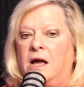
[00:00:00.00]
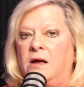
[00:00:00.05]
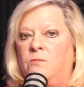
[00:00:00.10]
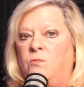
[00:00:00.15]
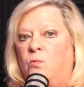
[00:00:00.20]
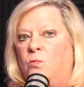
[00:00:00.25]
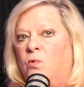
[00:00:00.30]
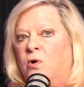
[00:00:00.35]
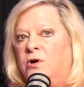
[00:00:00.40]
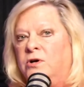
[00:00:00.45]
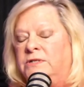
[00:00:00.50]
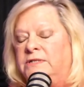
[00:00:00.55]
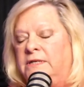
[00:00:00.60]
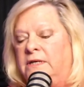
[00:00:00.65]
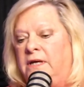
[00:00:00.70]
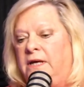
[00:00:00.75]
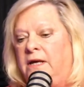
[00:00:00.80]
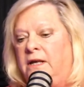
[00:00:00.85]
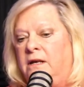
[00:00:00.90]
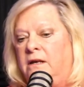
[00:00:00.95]
worked
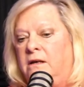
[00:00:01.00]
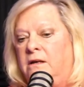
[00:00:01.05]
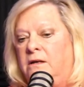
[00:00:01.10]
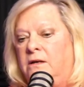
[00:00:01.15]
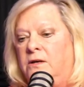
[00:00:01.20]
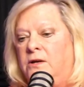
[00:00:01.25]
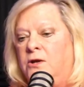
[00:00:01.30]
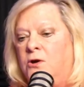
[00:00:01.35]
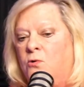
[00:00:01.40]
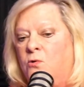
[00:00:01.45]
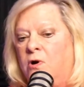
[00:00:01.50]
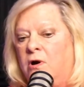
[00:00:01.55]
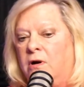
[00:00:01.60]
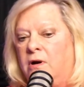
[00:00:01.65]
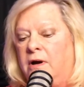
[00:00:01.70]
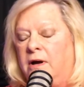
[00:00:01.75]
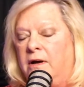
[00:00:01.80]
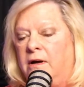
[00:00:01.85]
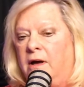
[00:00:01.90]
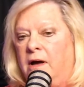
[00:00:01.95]
in New York.
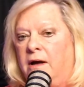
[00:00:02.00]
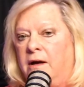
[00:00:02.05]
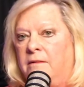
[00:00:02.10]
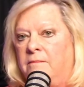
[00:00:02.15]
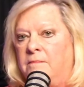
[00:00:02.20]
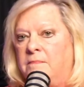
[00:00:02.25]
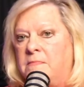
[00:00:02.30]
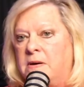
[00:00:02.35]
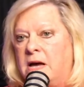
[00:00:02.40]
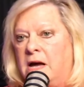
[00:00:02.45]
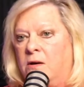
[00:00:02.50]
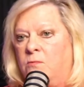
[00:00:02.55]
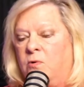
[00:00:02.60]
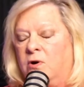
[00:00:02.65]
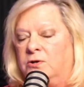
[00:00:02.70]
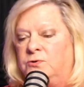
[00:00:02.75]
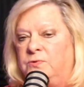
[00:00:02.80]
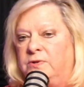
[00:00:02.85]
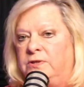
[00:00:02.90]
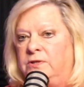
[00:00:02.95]
I
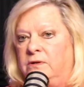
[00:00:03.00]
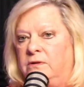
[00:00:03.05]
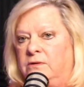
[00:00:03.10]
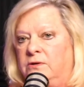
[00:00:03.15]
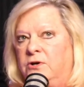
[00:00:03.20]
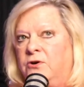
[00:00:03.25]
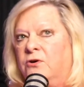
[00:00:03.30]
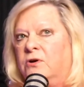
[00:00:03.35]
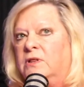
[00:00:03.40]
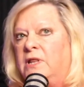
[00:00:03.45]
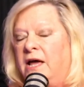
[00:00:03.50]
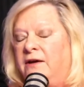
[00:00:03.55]
worked with New York Life